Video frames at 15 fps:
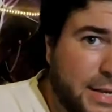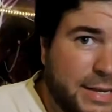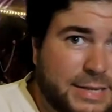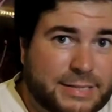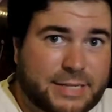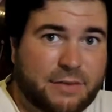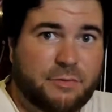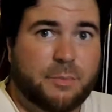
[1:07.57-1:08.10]

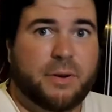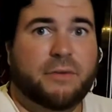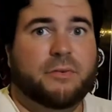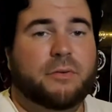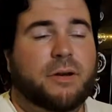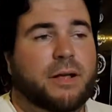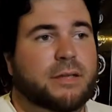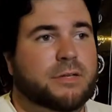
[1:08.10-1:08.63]
Saving Private
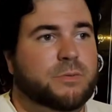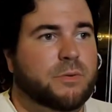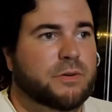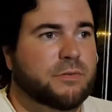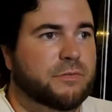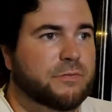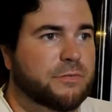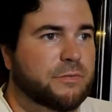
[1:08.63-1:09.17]
Ryan is one
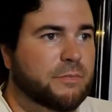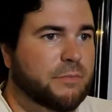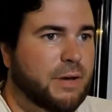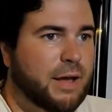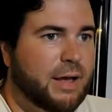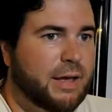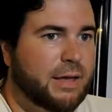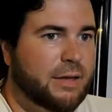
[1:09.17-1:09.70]
of
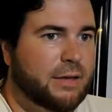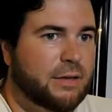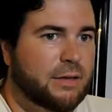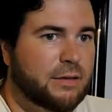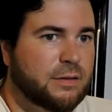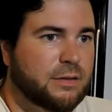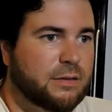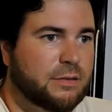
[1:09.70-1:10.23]
my
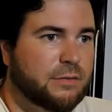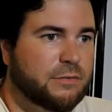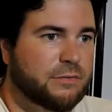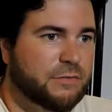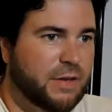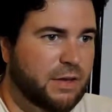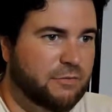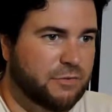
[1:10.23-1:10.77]

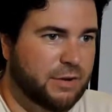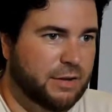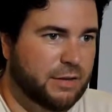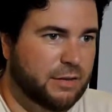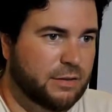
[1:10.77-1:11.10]
favorite